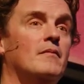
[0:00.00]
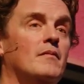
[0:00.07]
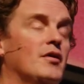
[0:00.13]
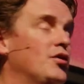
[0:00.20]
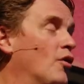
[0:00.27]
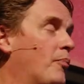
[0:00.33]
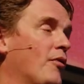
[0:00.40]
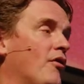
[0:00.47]
But
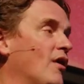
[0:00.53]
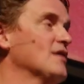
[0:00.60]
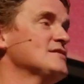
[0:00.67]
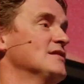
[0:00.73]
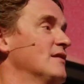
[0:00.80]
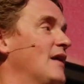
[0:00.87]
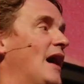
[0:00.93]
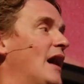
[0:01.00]
you'll
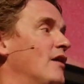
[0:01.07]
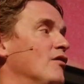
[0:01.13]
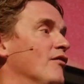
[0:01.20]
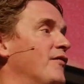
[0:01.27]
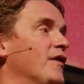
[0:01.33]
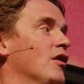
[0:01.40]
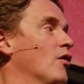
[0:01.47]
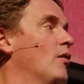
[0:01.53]
progress in that. You'll
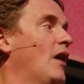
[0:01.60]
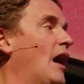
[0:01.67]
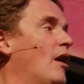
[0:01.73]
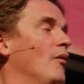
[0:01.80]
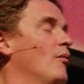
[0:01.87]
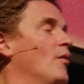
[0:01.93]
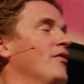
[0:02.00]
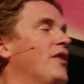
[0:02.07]
figure
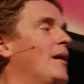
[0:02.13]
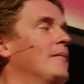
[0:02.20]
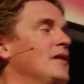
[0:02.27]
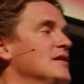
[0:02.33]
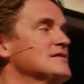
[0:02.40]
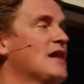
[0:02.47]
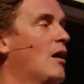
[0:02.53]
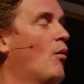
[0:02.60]
out what that
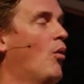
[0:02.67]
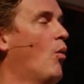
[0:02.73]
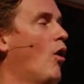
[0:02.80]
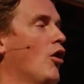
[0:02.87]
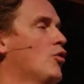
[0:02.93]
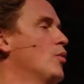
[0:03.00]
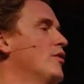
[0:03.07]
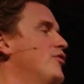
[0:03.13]
means. God will
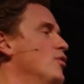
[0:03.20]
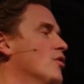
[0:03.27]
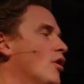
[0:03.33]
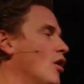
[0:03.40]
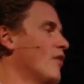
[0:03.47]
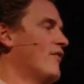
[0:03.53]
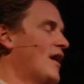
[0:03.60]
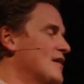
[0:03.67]
walk with you in
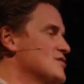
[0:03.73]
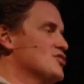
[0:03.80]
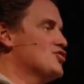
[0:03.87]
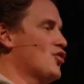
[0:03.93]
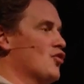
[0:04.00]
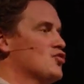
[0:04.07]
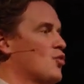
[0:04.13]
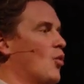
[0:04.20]
all of that. And as a
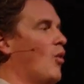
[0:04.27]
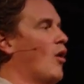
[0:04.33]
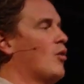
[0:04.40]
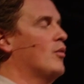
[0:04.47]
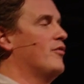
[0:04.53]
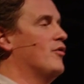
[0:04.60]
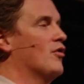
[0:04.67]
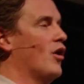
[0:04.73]
church, we'll walk
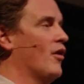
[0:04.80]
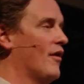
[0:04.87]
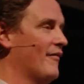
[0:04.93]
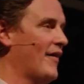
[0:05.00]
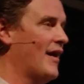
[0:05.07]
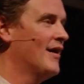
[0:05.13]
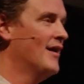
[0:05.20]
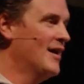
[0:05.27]
with you in all of
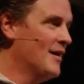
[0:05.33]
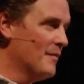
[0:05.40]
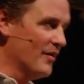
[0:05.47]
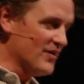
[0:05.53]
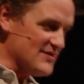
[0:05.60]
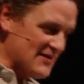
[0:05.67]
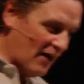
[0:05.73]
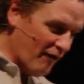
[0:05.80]
that. But
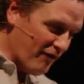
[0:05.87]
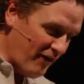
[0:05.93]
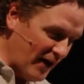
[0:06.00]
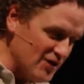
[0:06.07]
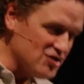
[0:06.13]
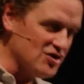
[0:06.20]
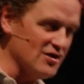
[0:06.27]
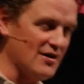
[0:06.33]
the
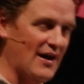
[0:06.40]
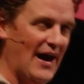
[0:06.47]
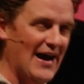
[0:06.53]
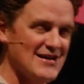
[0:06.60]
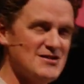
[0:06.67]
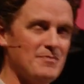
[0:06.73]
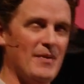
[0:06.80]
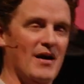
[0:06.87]
salvation
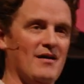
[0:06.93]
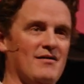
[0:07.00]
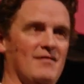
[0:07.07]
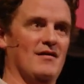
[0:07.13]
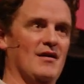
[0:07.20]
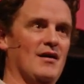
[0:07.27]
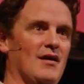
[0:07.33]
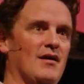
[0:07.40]
aspect,
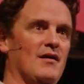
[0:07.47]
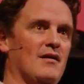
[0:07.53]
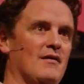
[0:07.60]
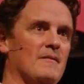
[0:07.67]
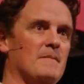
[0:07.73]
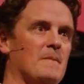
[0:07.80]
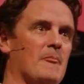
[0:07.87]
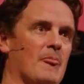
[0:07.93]

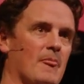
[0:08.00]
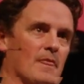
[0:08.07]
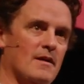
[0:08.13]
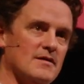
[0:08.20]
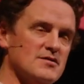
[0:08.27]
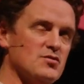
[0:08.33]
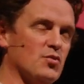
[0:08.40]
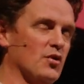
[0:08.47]

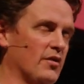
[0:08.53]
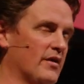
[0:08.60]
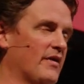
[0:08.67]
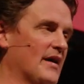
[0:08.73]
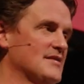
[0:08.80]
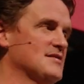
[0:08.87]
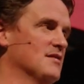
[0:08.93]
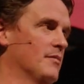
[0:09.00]
it's really
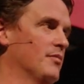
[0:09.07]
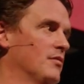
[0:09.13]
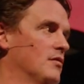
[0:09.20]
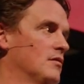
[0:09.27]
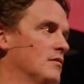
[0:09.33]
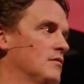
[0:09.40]
that simple.